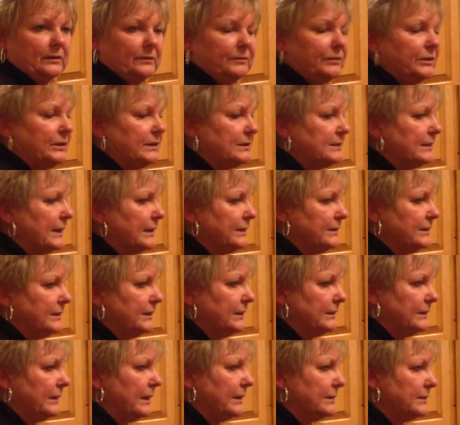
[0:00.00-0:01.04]
if you decide to
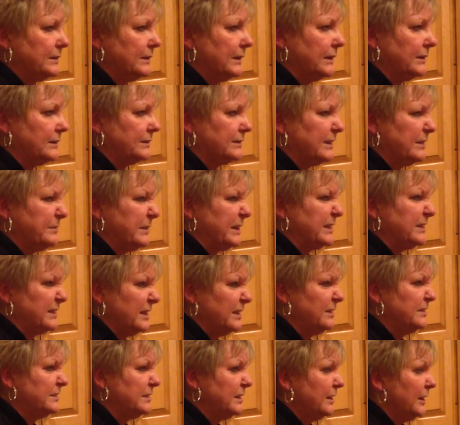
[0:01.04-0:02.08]
get that tonight. Does that make
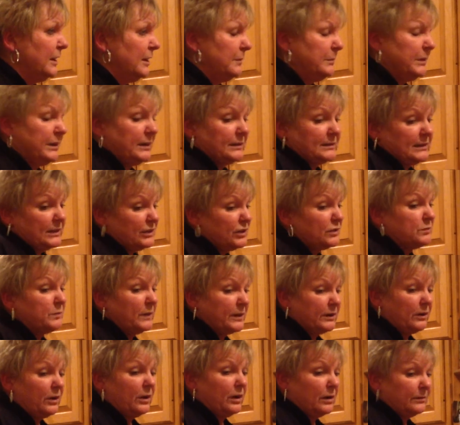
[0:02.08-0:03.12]
sense? Because I just
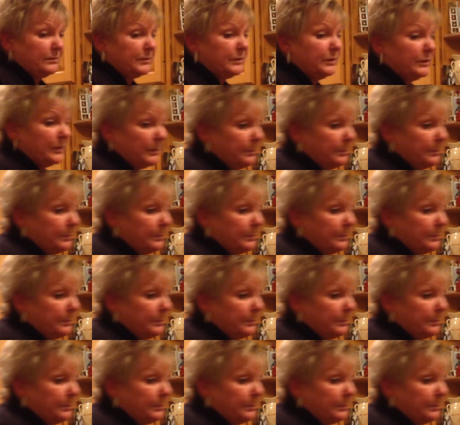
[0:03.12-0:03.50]
want to offer you the